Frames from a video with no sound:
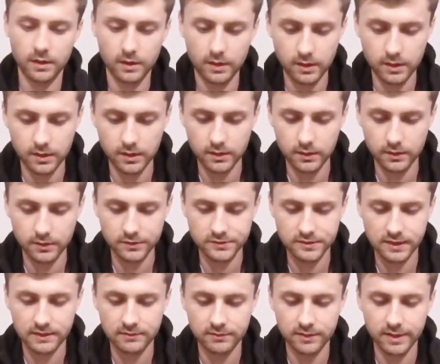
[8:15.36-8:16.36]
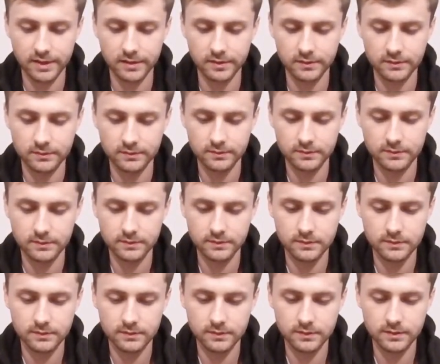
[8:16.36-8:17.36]
And then here's our rare.
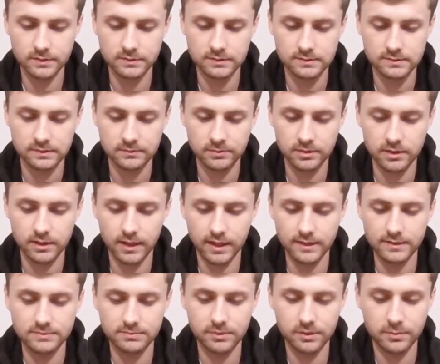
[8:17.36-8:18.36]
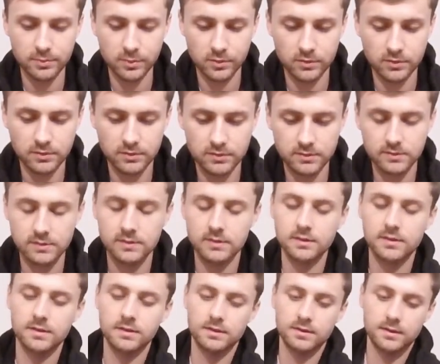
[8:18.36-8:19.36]
Is it something nice, people?
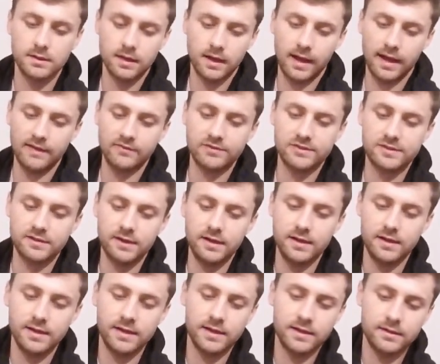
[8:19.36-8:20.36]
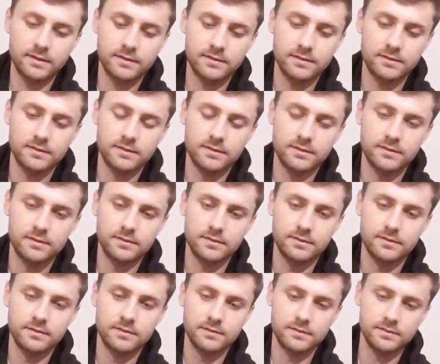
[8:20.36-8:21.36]
I haven't seen it yet.
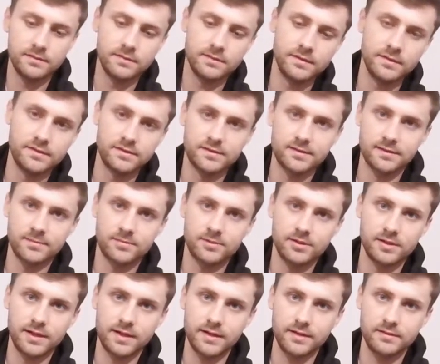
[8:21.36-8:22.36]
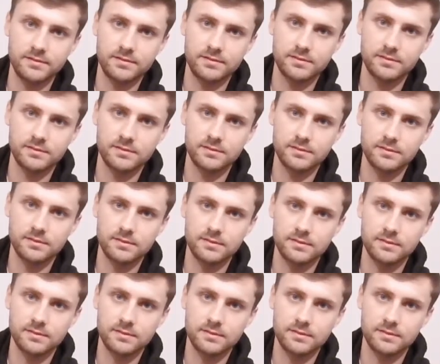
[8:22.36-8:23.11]
Is it something nice?